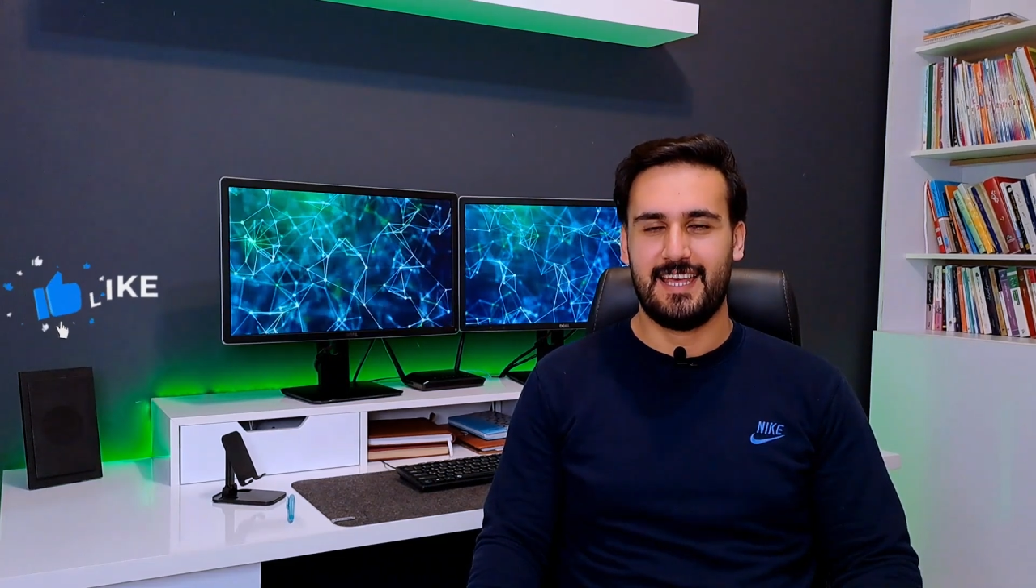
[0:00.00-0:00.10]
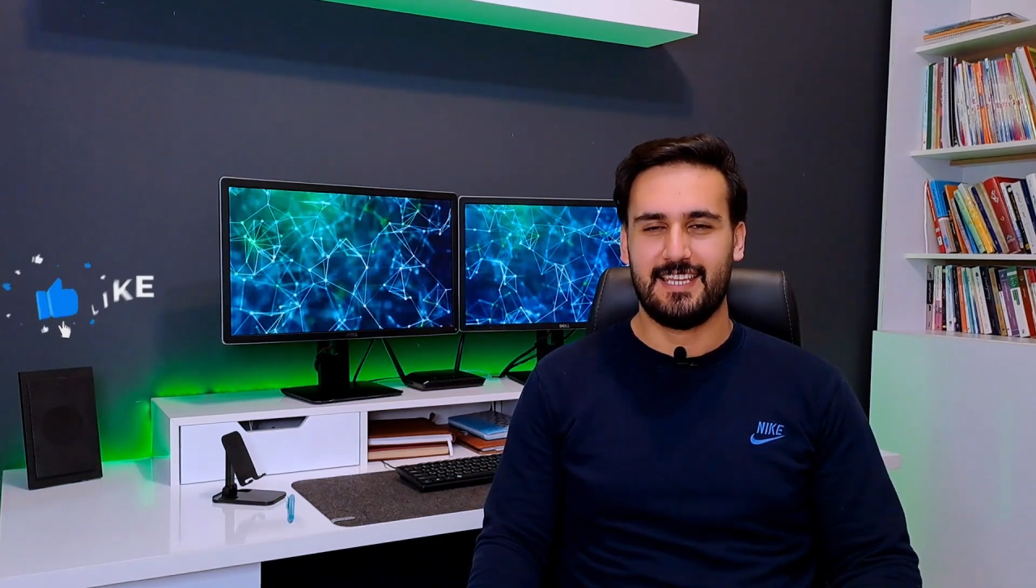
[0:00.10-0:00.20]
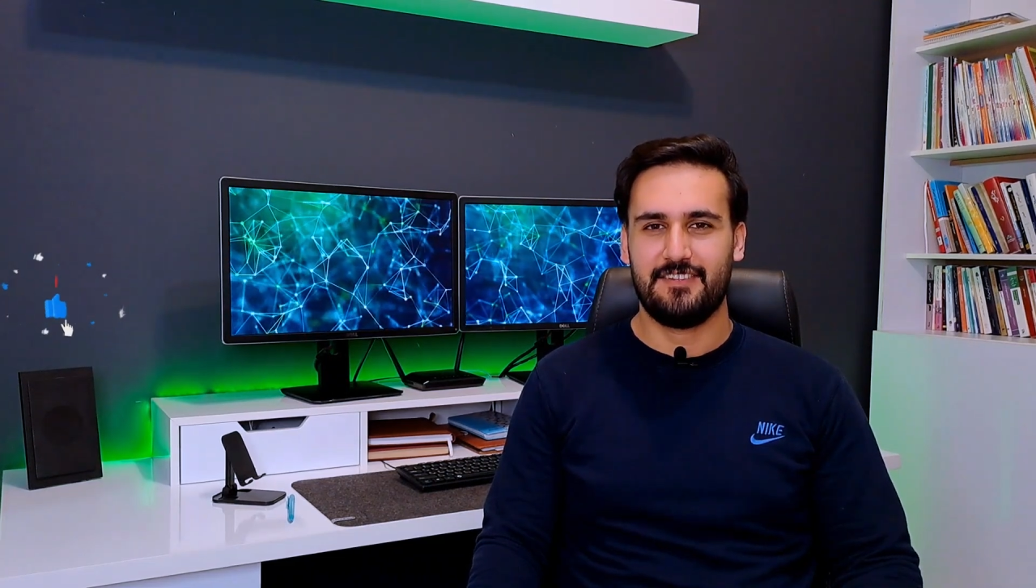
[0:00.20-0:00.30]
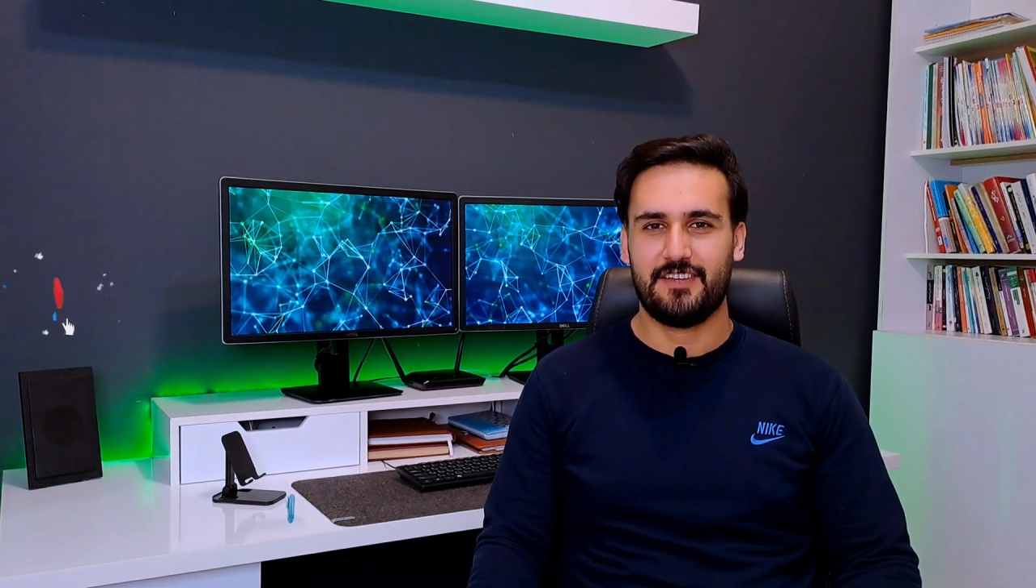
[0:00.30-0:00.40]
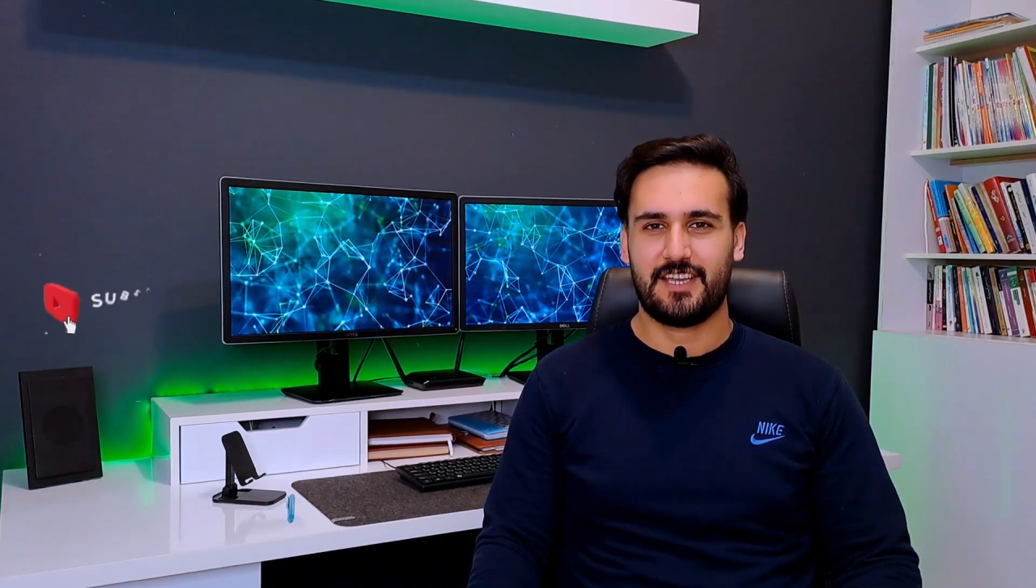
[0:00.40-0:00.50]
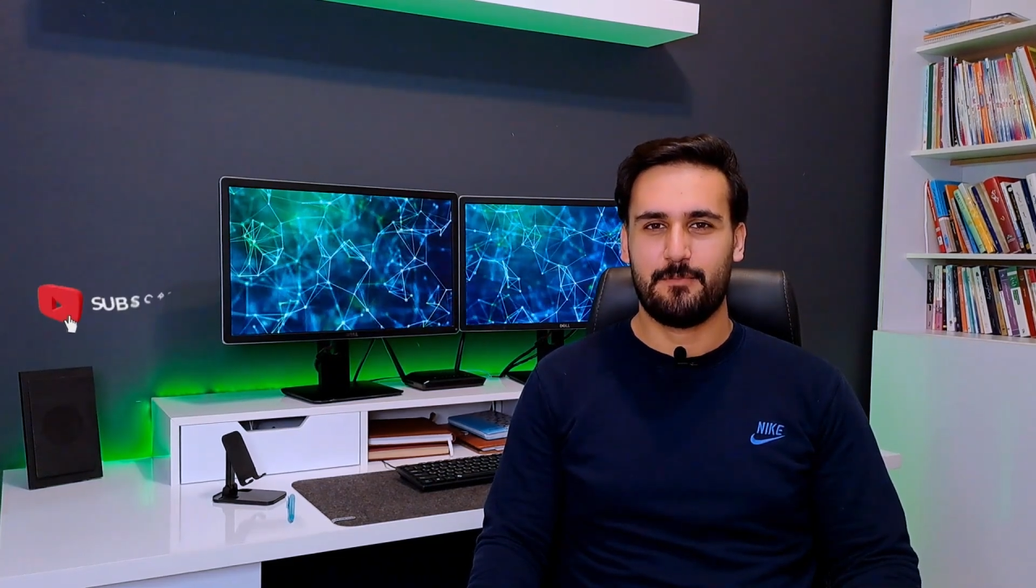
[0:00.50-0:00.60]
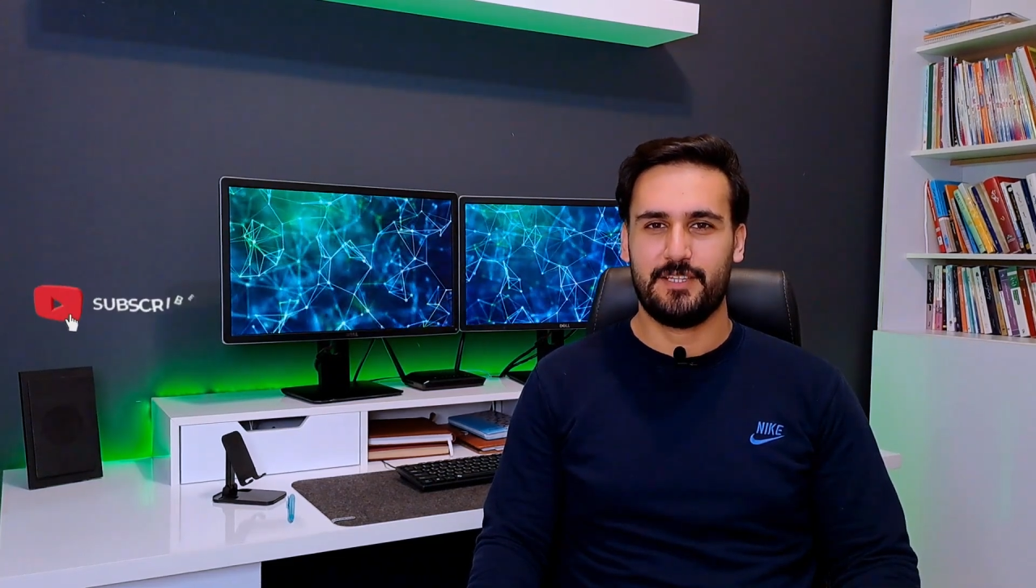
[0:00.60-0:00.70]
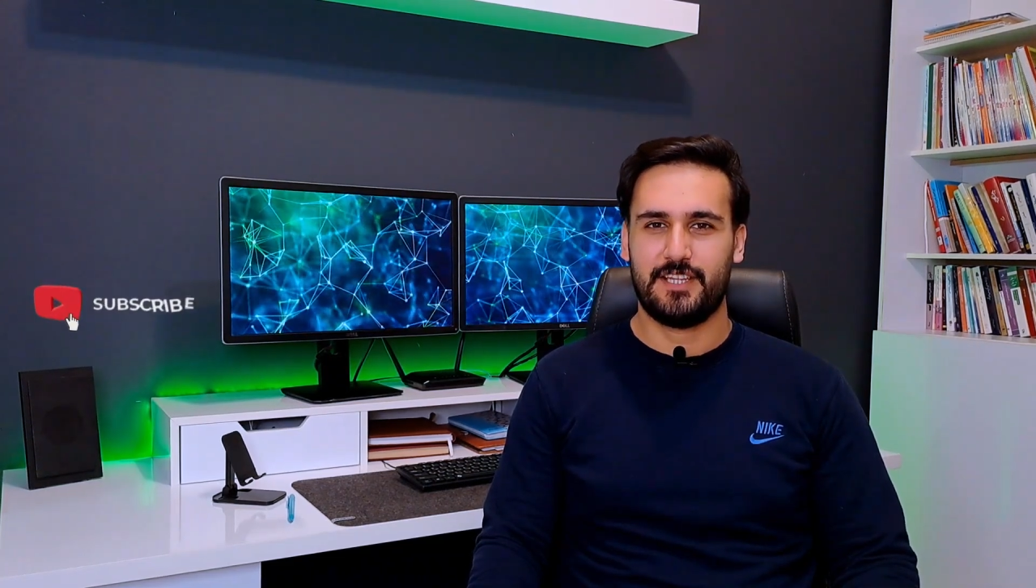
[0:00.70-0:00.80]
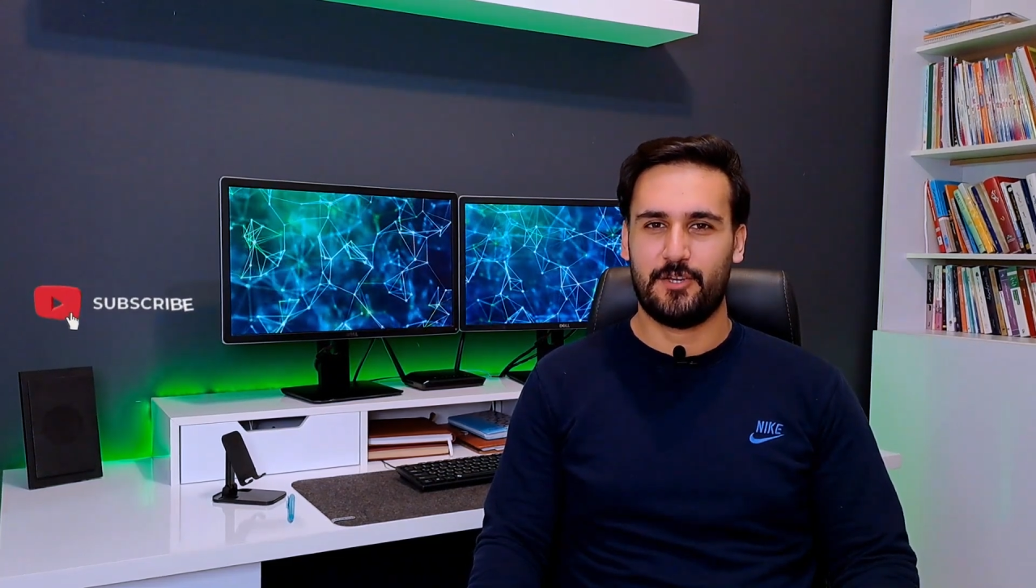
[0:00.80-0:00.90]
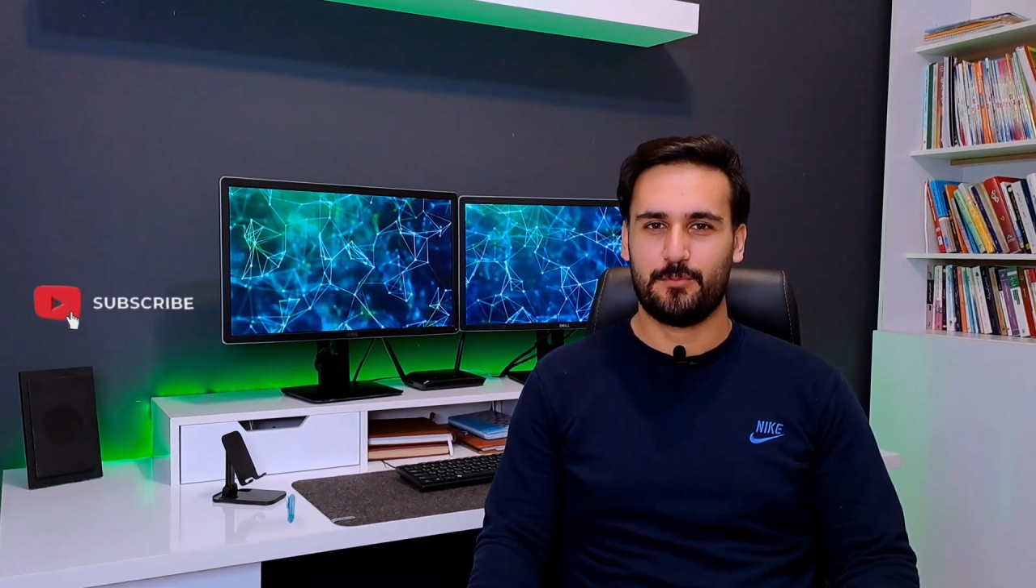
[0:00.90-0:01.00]
and leave a
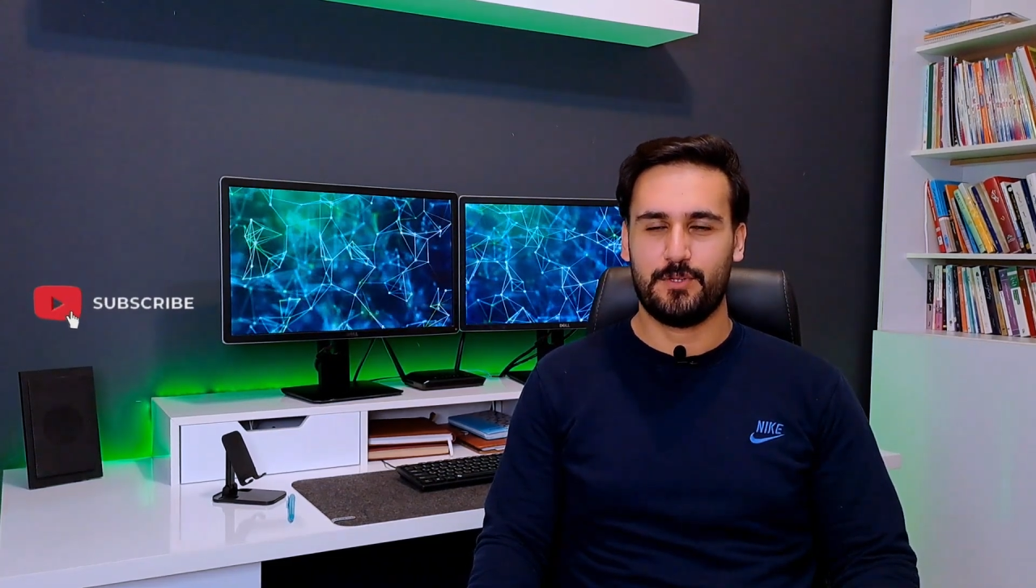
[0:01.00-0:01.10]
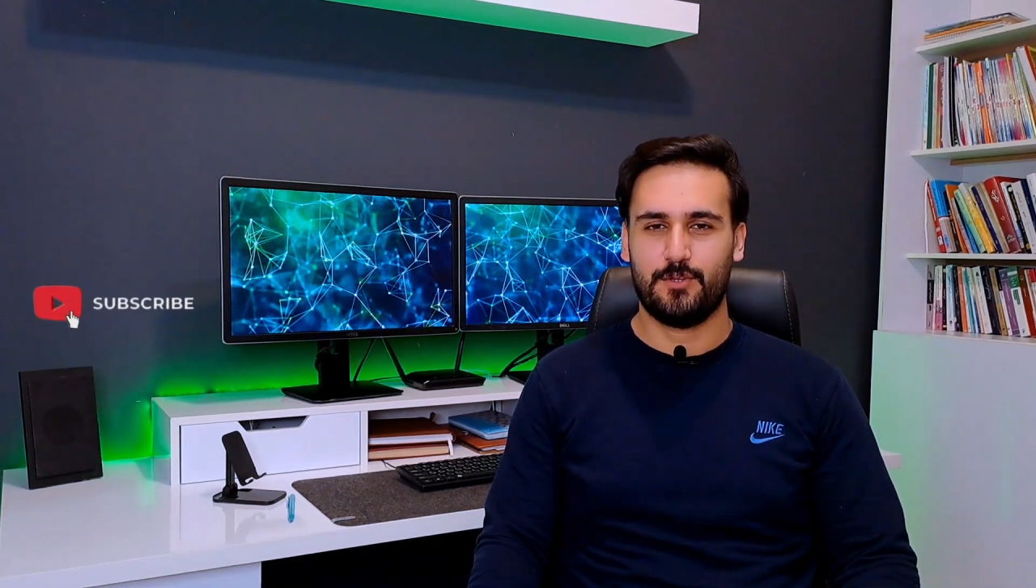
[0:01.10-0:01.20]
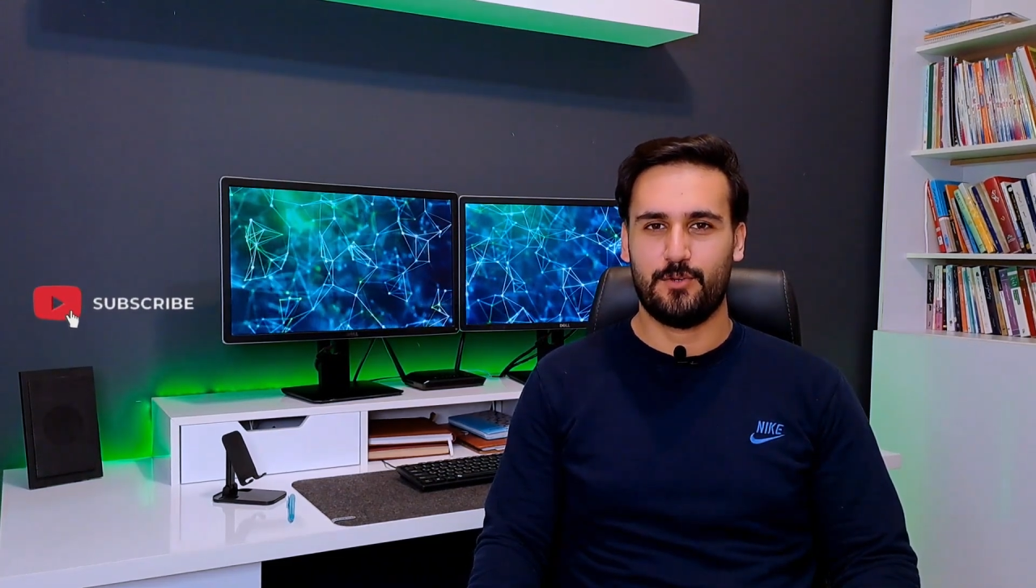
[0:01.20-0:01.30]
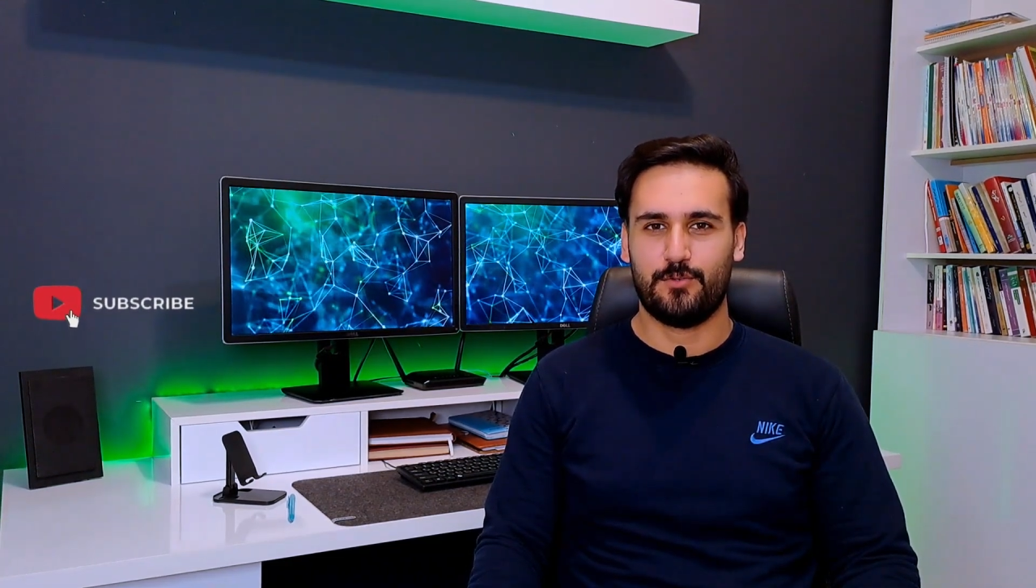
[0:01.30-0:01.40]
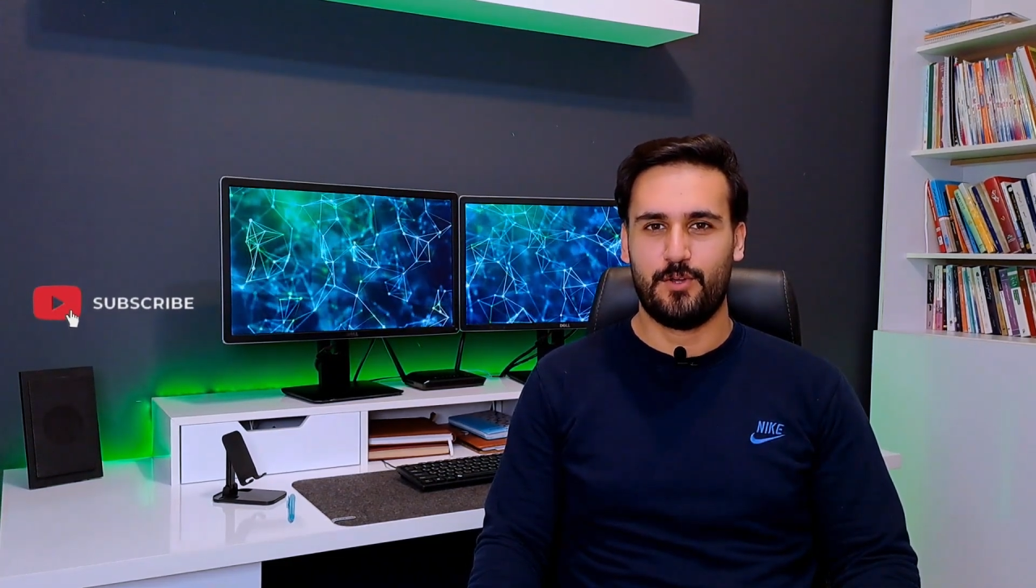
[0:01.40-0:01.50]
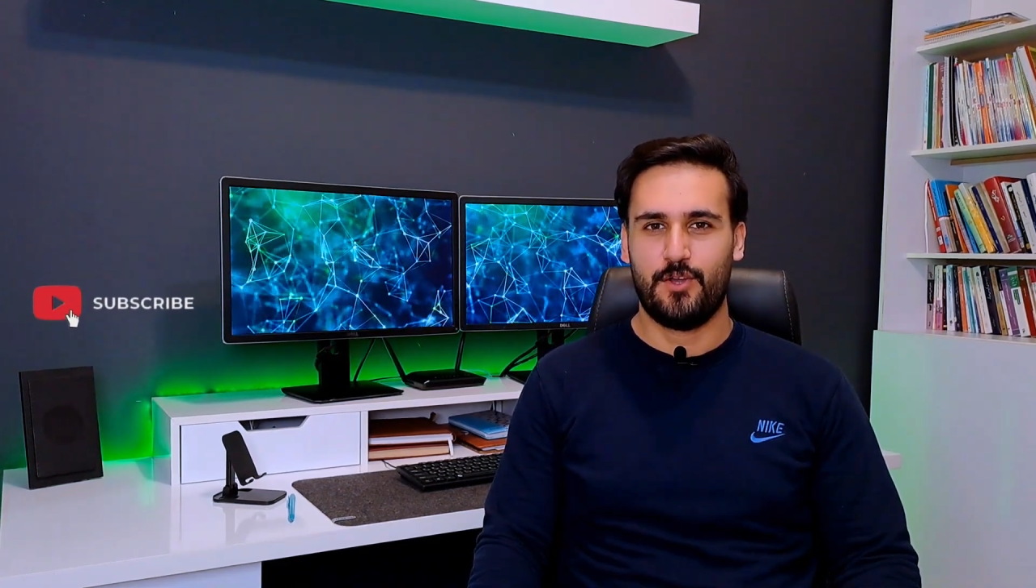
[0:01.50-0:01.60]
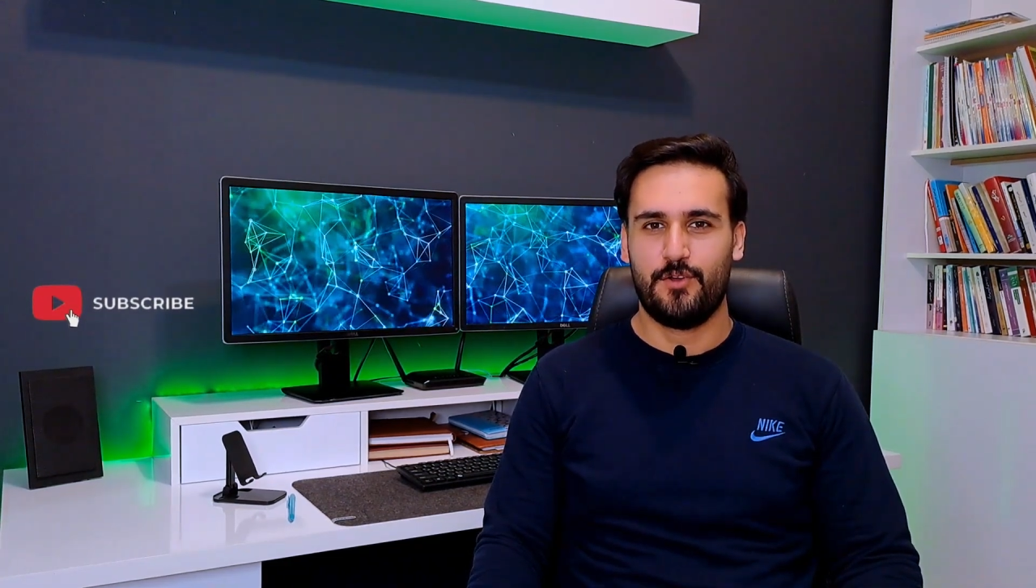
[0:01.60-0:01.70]
comment down below.